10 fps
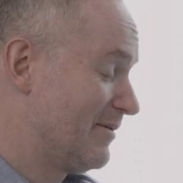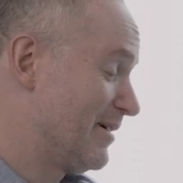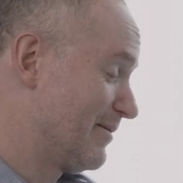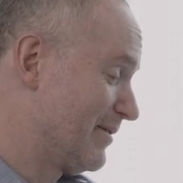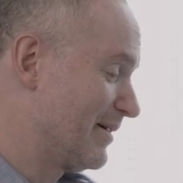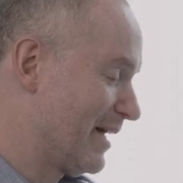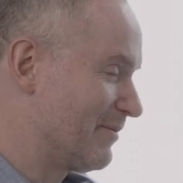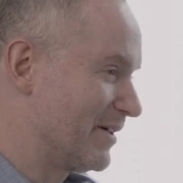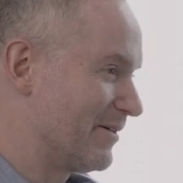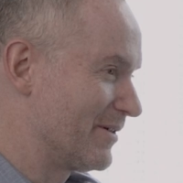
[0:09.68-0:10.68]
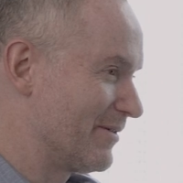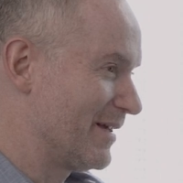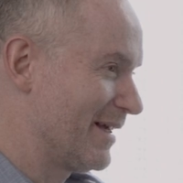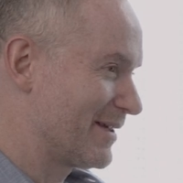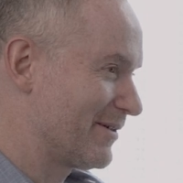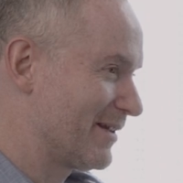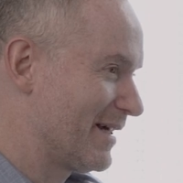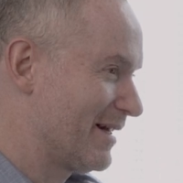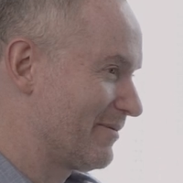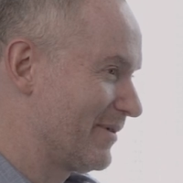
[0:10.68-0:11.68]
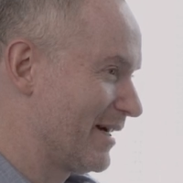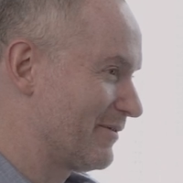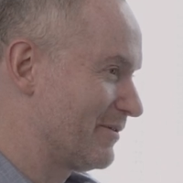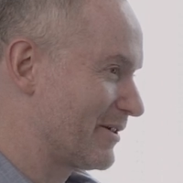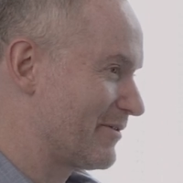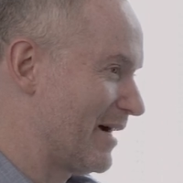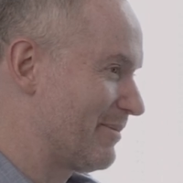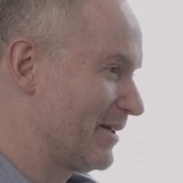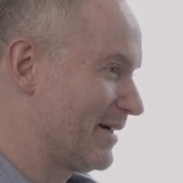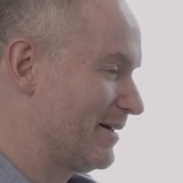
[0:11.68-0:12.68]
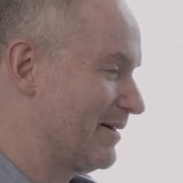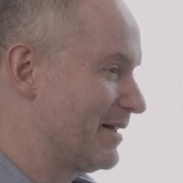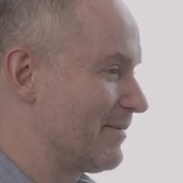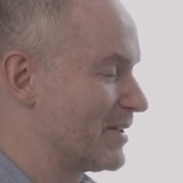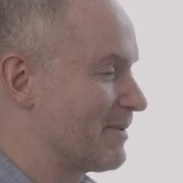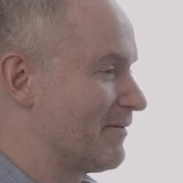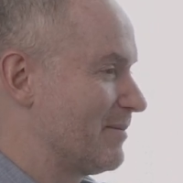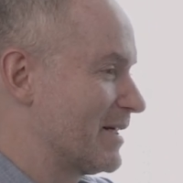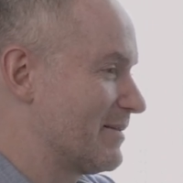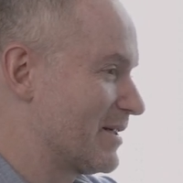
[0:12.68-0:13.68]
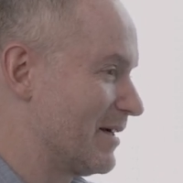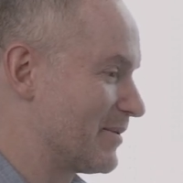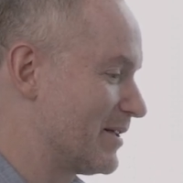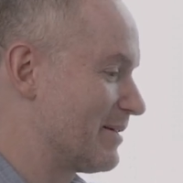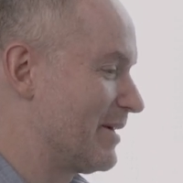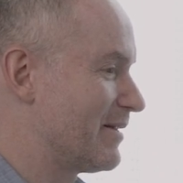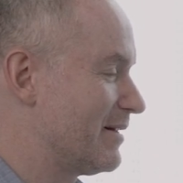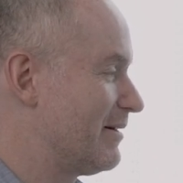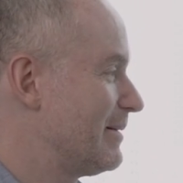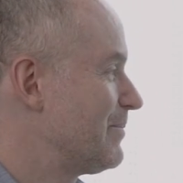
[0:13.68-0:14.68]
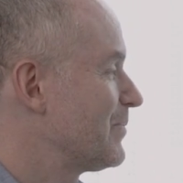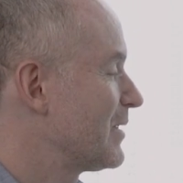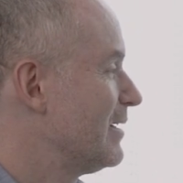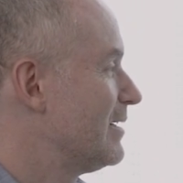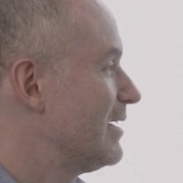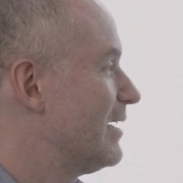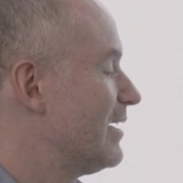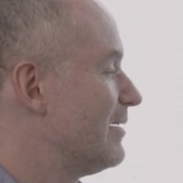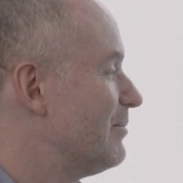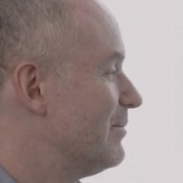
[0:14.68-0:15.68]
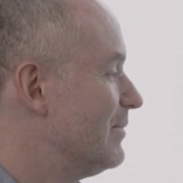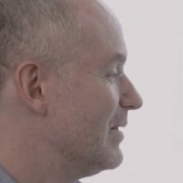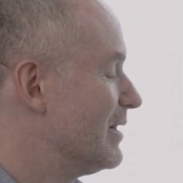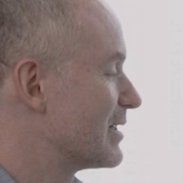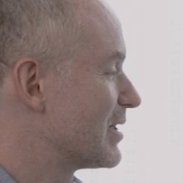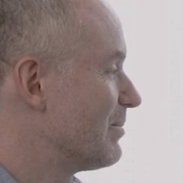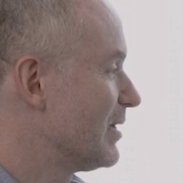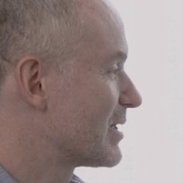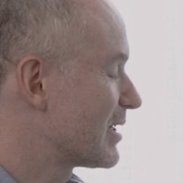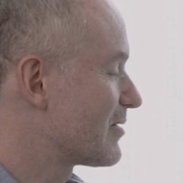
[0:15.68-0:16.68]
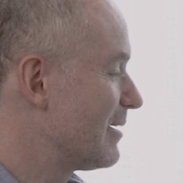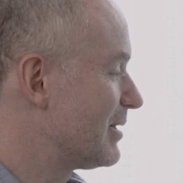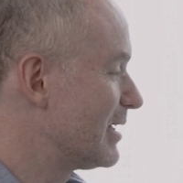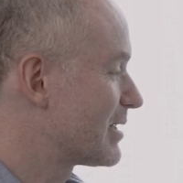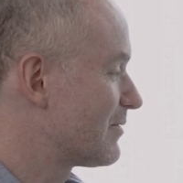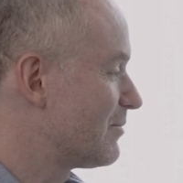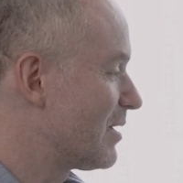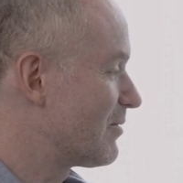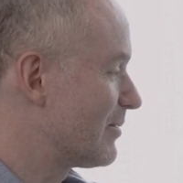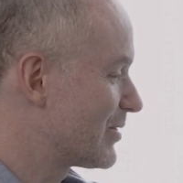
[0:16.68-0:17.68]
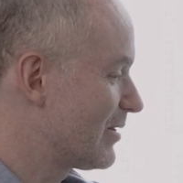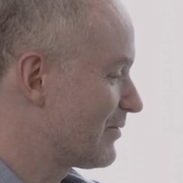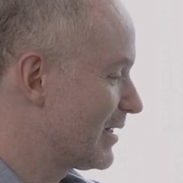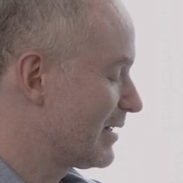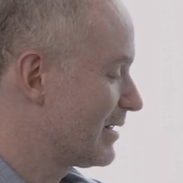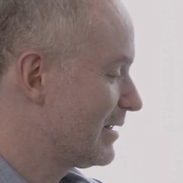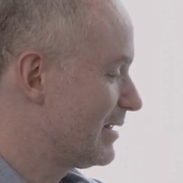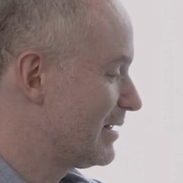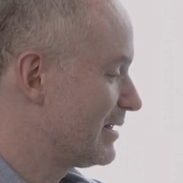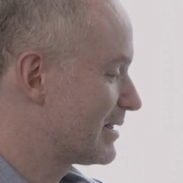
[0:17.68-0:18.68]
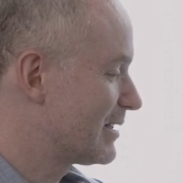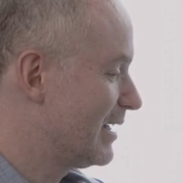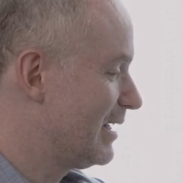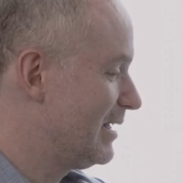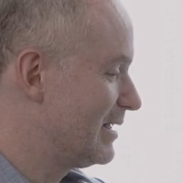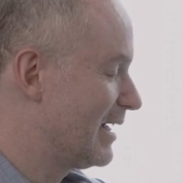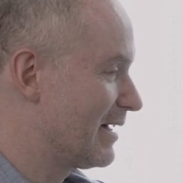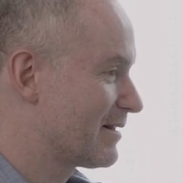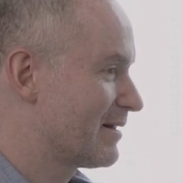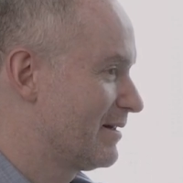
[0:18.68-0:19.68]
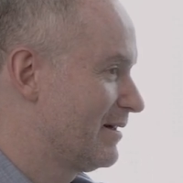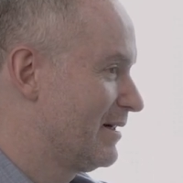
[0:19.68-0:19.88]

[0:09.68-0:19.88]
Oh, again, we don't know the answer to that. We have to extrapolate, and that means we have to make some assumptions about theory. Uh, the simplest extrapolation from what we're observing is a heat death.